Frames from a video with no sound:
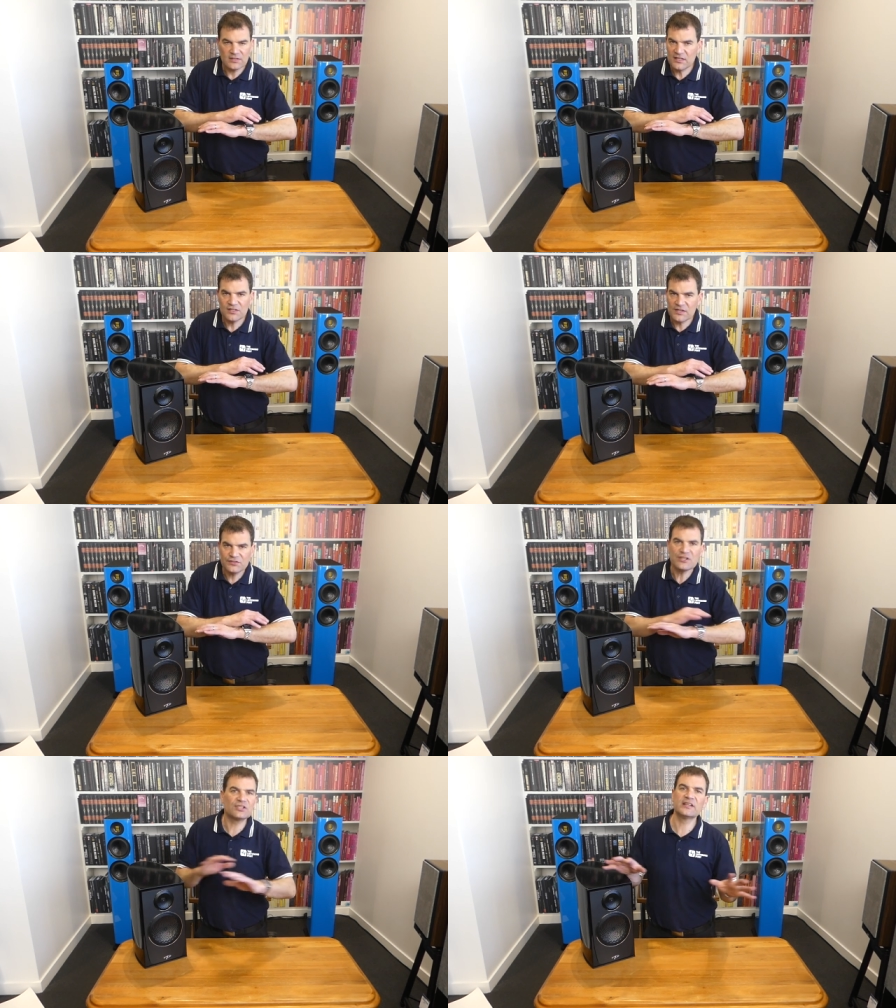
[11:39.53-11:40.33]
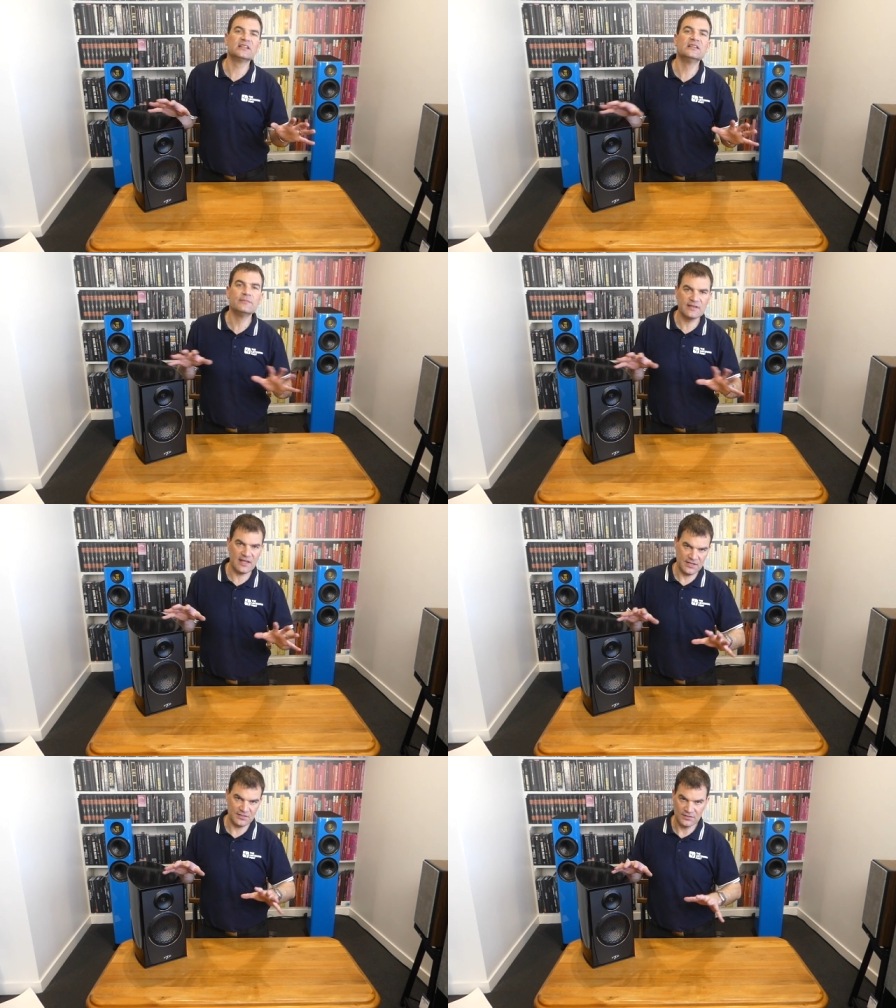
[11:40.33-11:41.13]
essentially
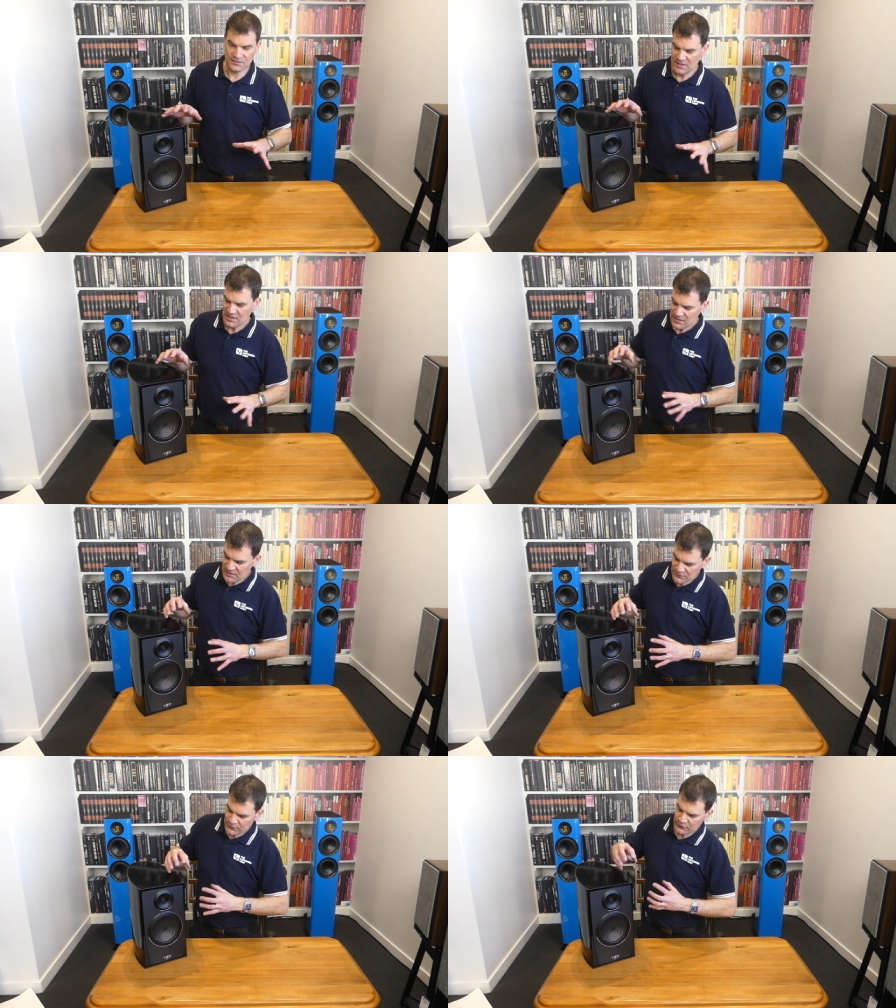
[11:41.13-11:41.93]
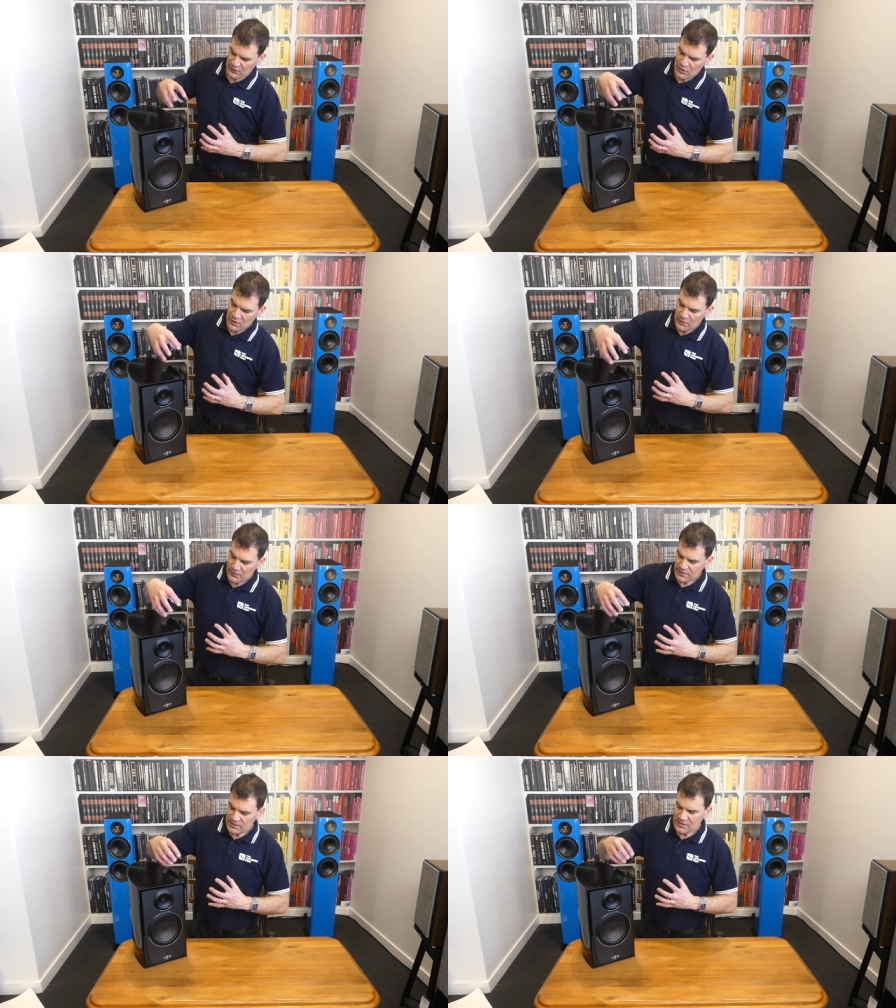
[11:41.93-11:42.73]
eliminated if
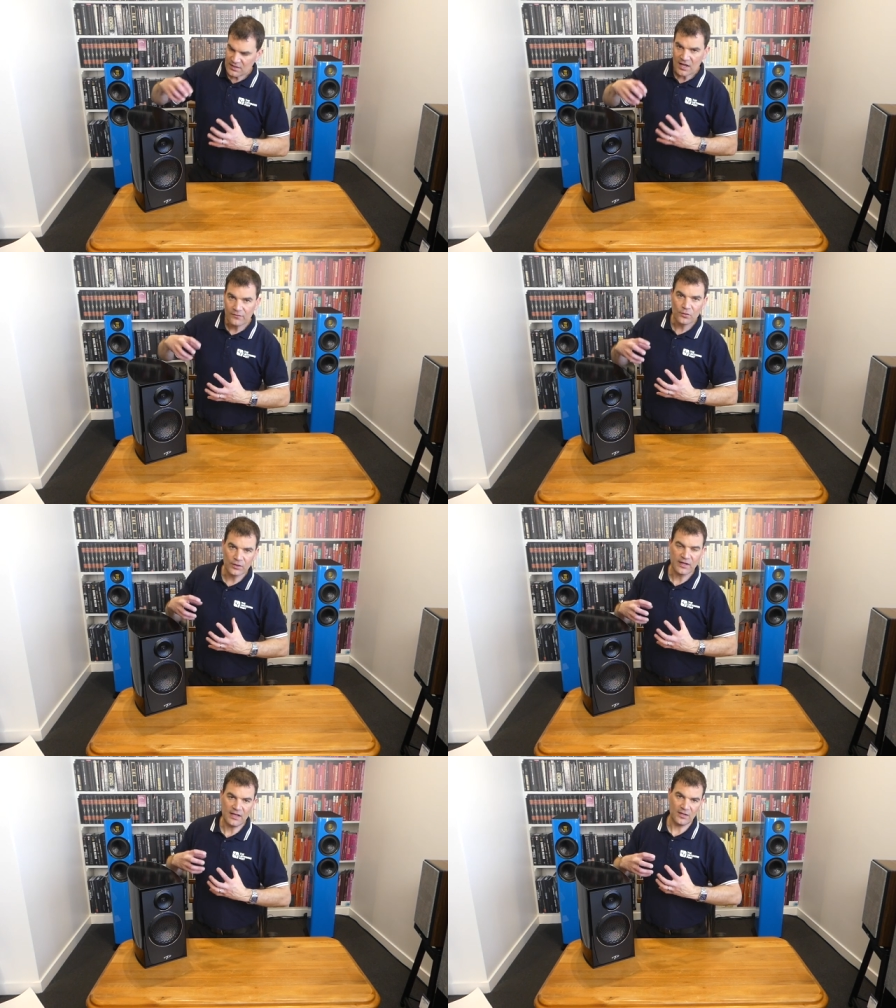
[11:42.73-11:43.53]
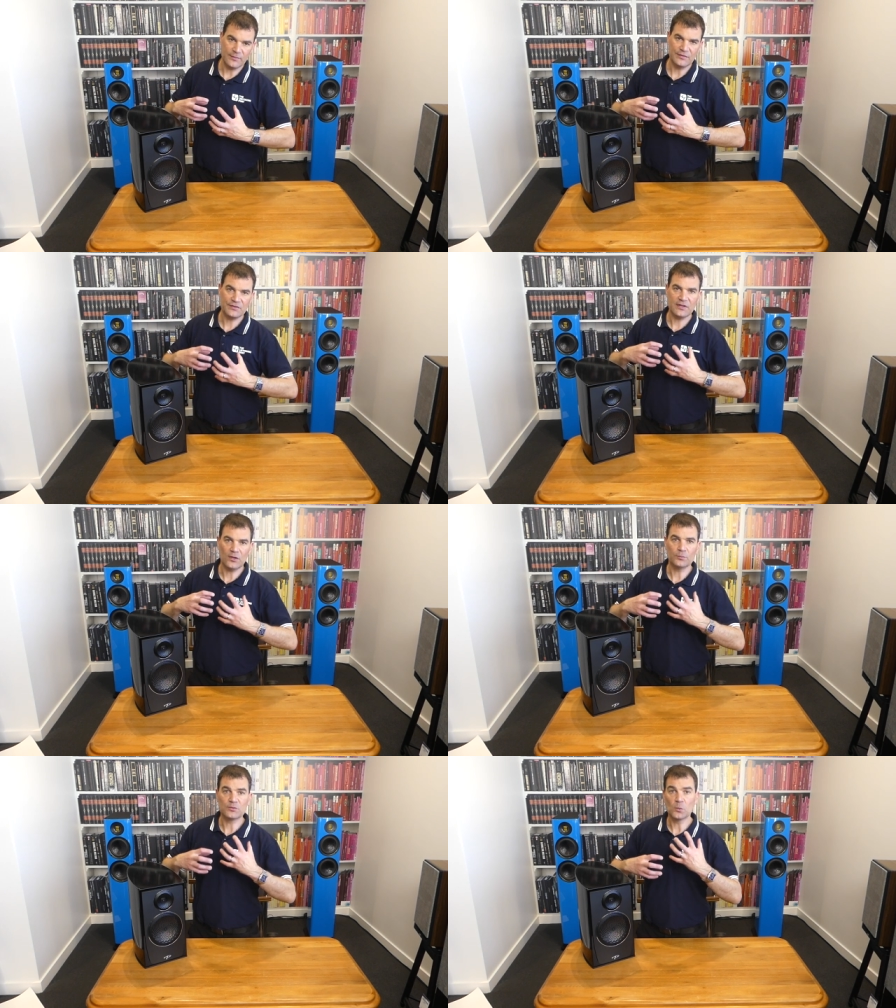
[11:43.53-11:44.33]
the covering elements
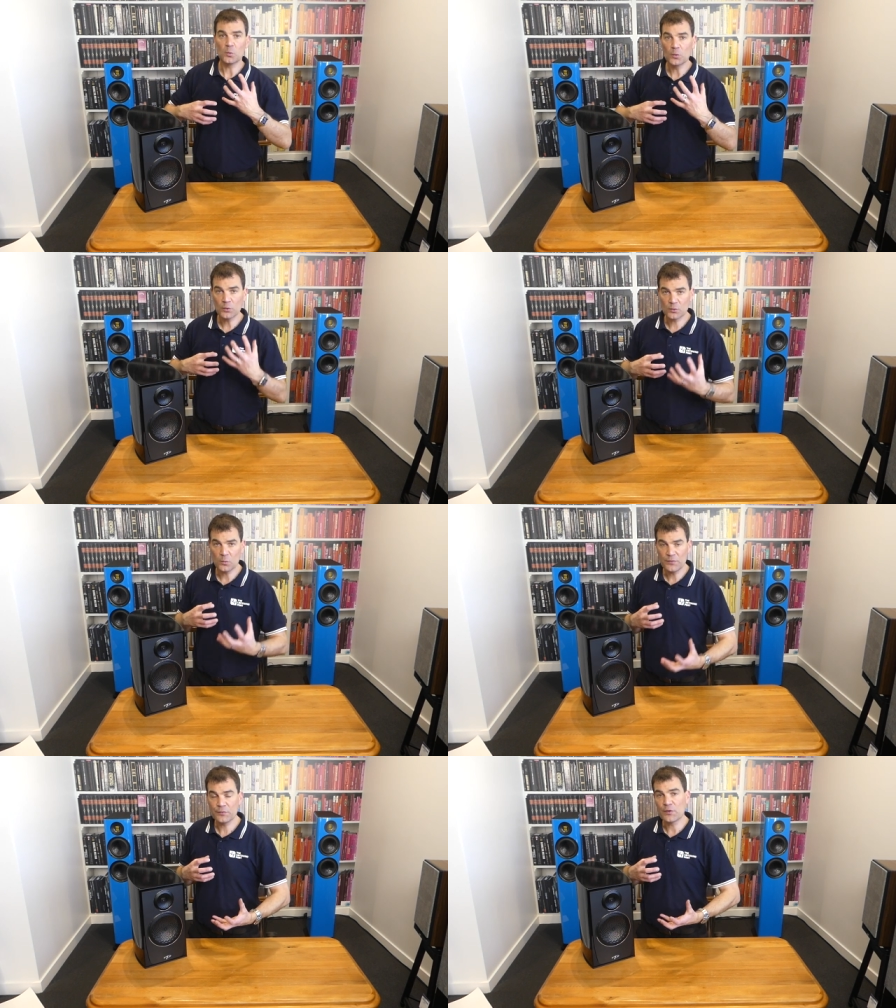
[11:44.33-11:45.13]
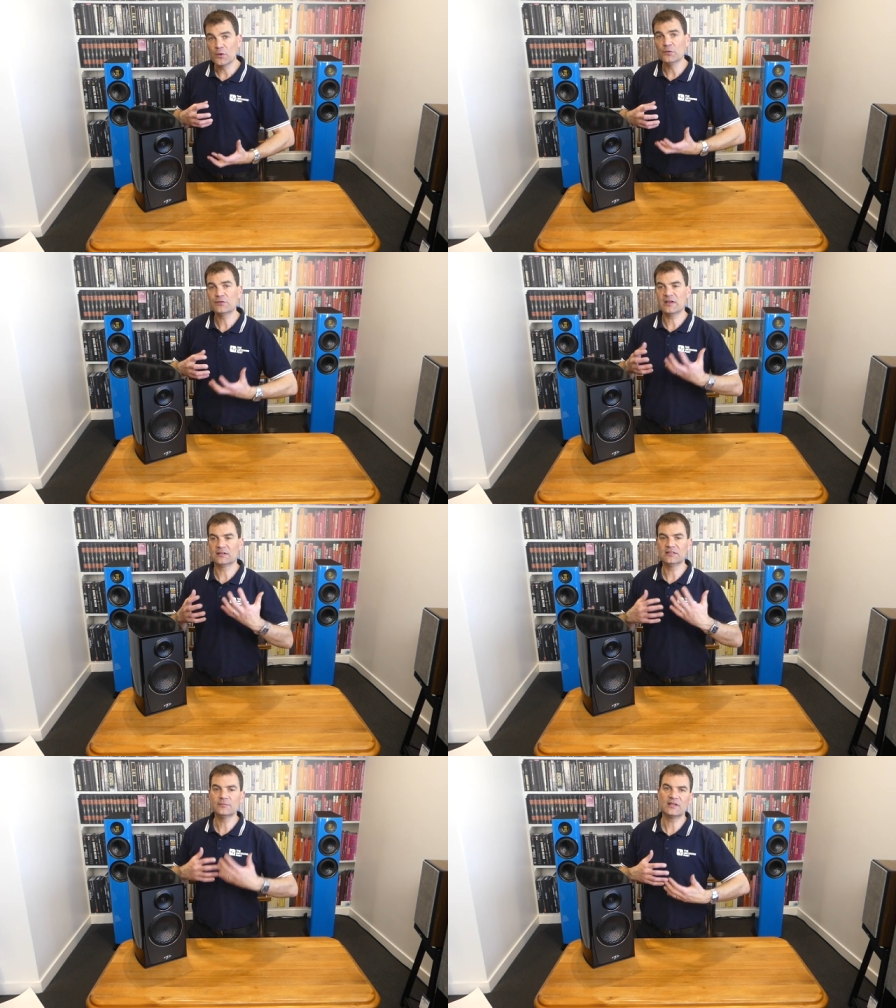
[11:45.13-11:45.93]
help to work with those and
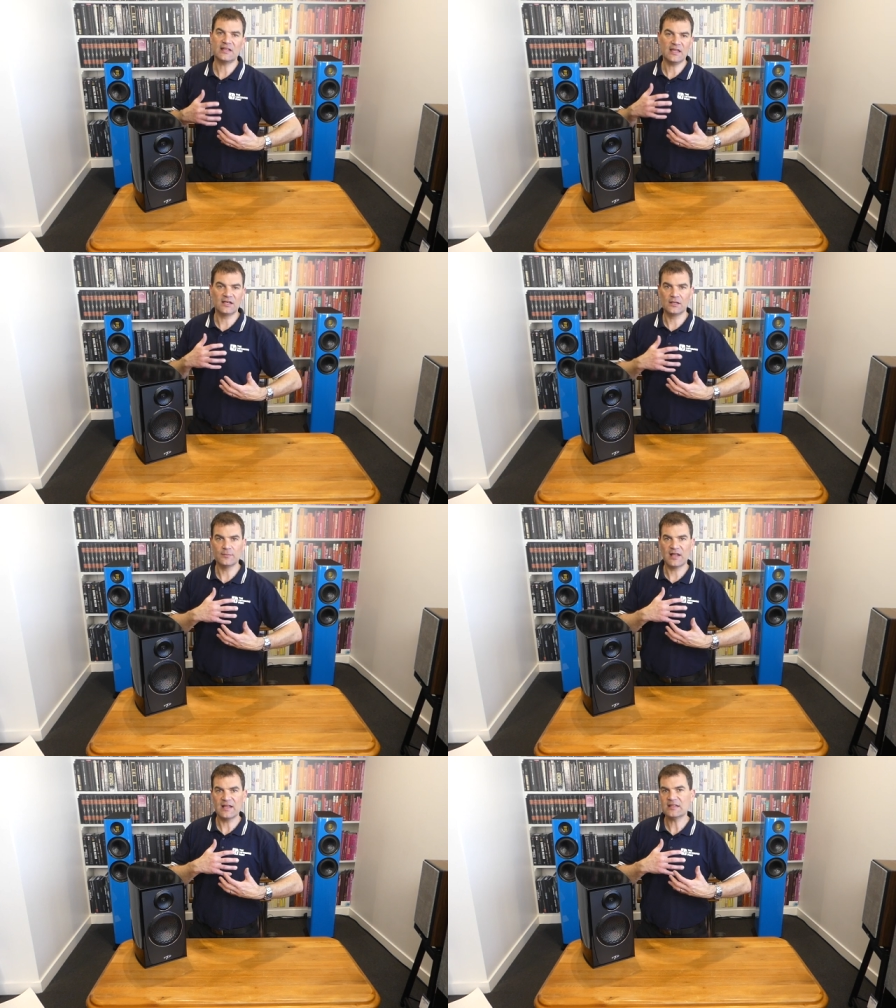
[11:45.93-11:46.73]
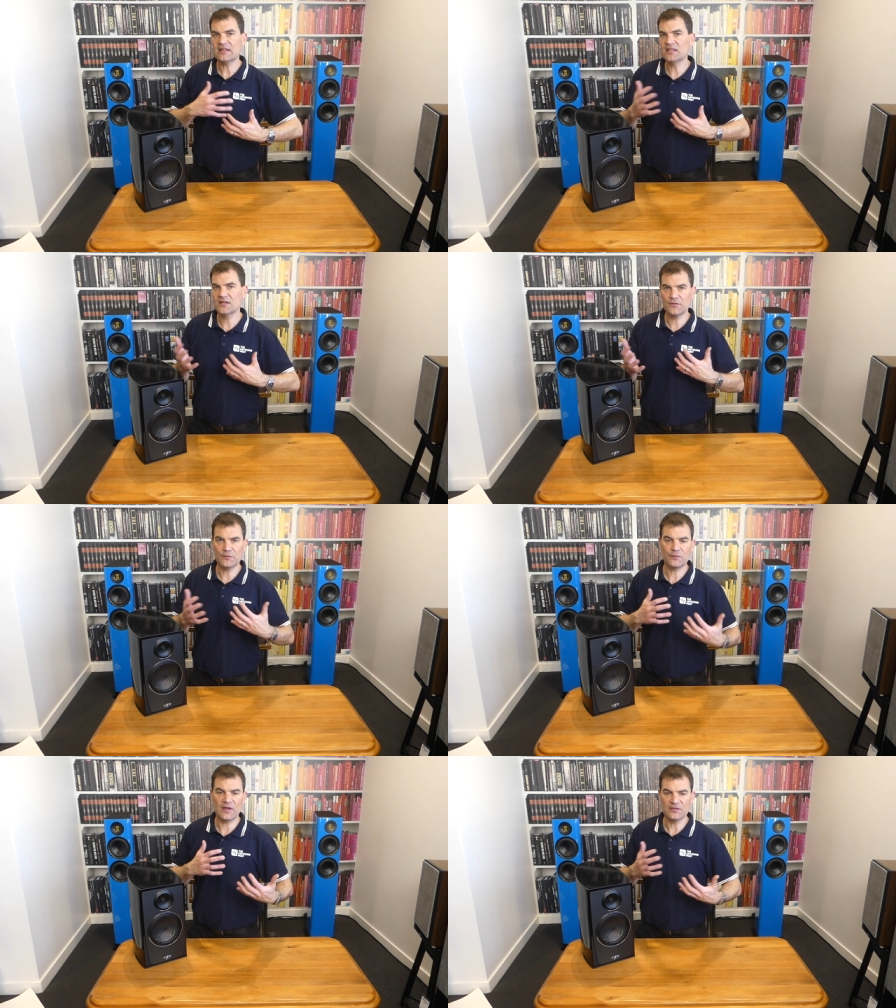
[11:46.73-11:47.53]
eliminate, and eliminate any of the
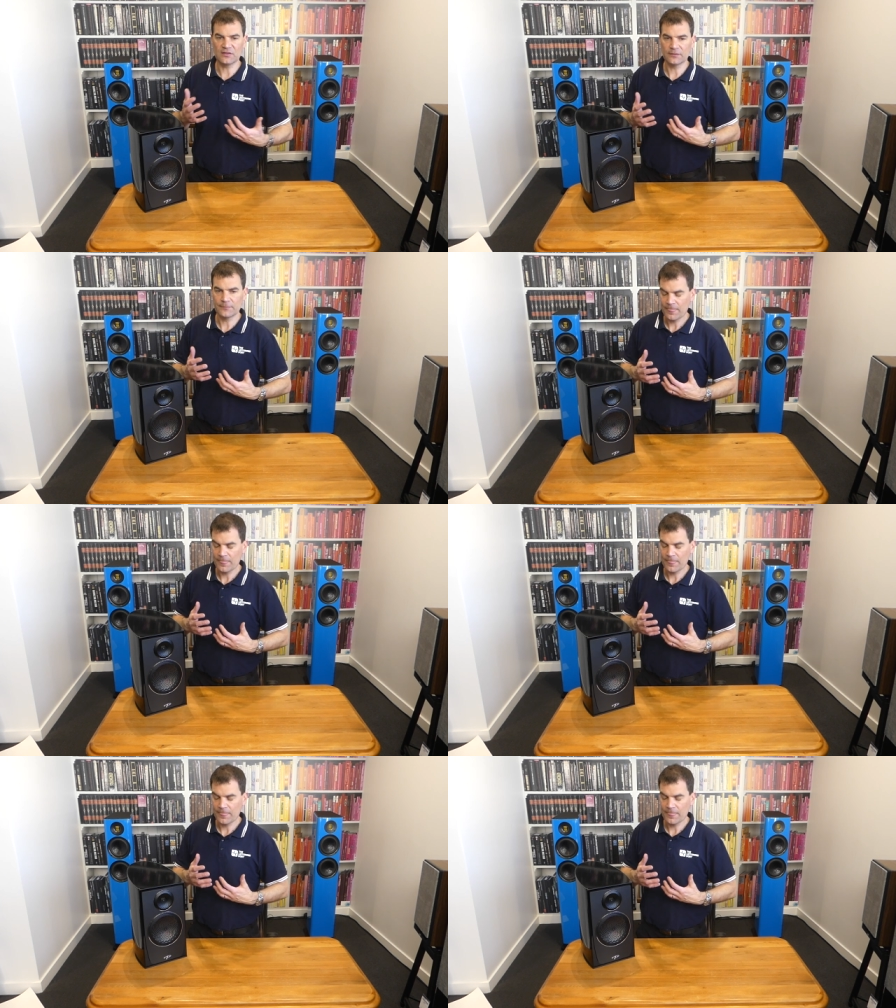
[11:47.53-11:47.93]
phasing.